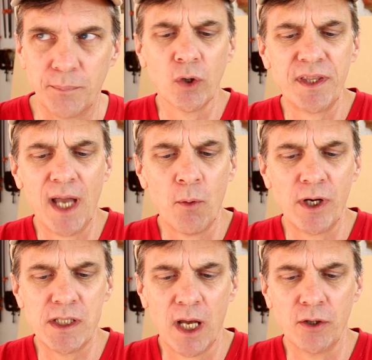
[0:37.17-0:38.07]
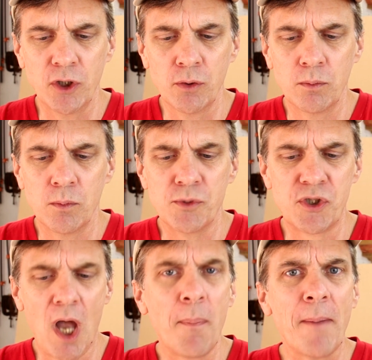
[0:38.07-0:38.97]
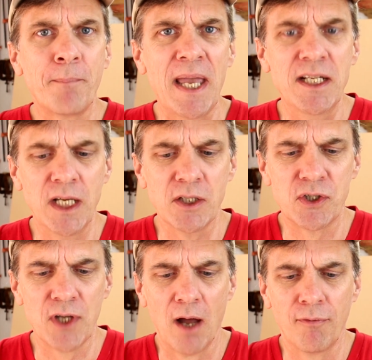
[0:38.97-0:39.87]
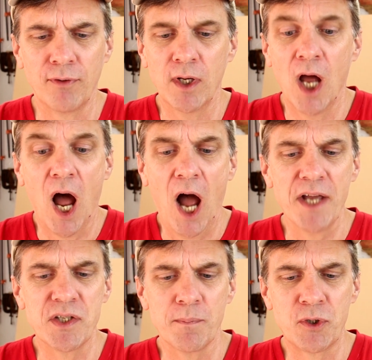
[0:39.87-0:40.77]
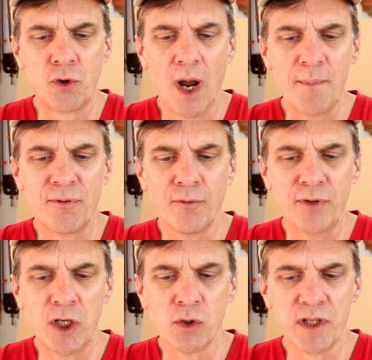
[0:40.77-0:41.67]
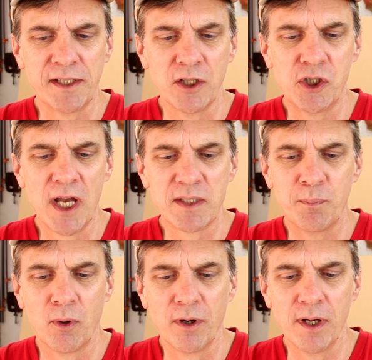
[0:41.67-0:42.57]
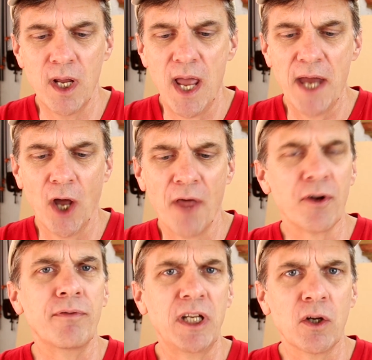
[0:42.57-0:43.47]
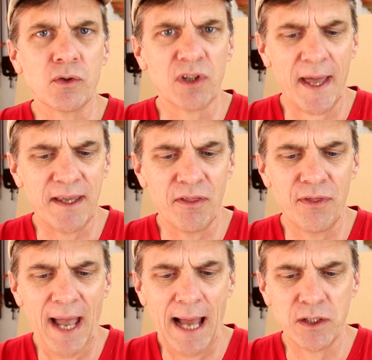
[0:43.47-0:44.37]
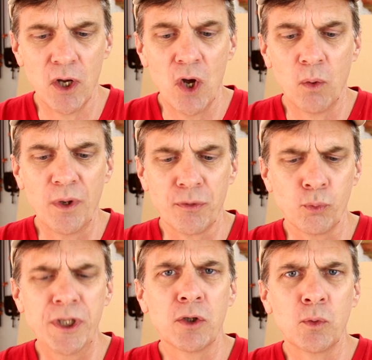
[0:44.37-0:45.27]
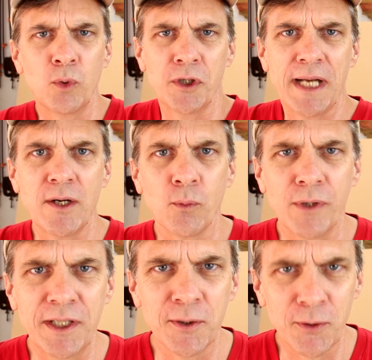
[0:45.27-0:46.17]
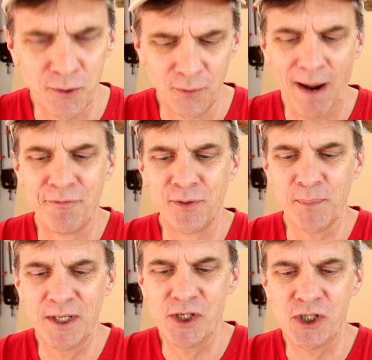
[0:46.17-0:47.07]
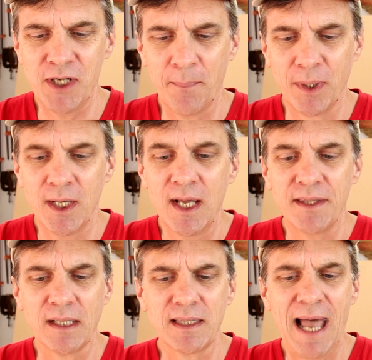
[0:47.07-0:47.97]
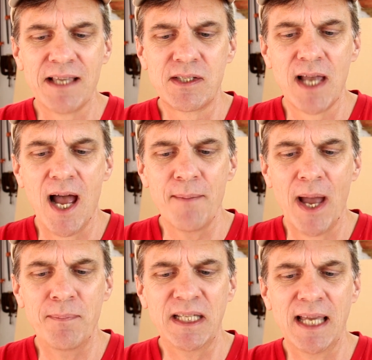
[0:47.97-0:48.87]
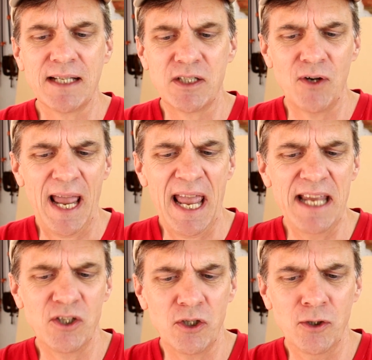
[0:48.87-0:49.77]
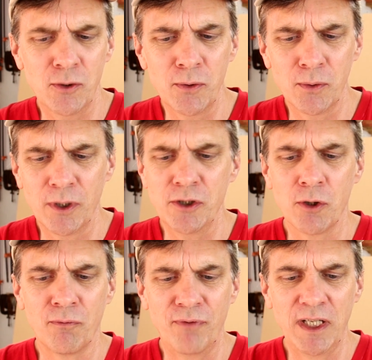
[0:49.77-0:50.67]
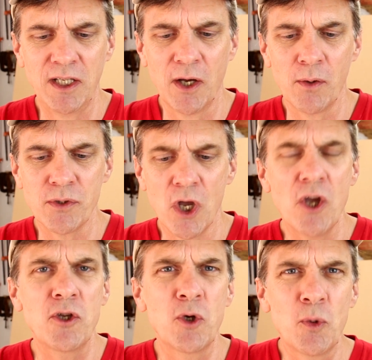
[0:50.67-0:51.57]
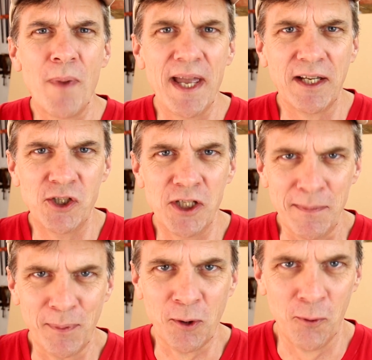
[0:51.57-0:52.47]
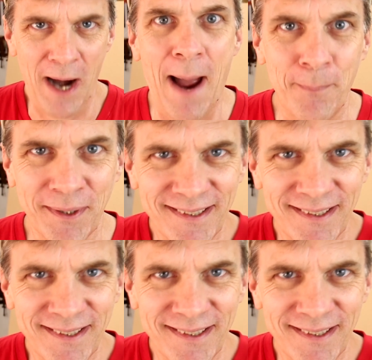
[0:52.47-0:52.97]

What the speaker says: The only thing I want to tell you, stop painting stuff. I subscribed for videos like the chessboard and other videos like that with real wood and real craftsmanship. The last time I began to hate you and your videos, you make cheap crap.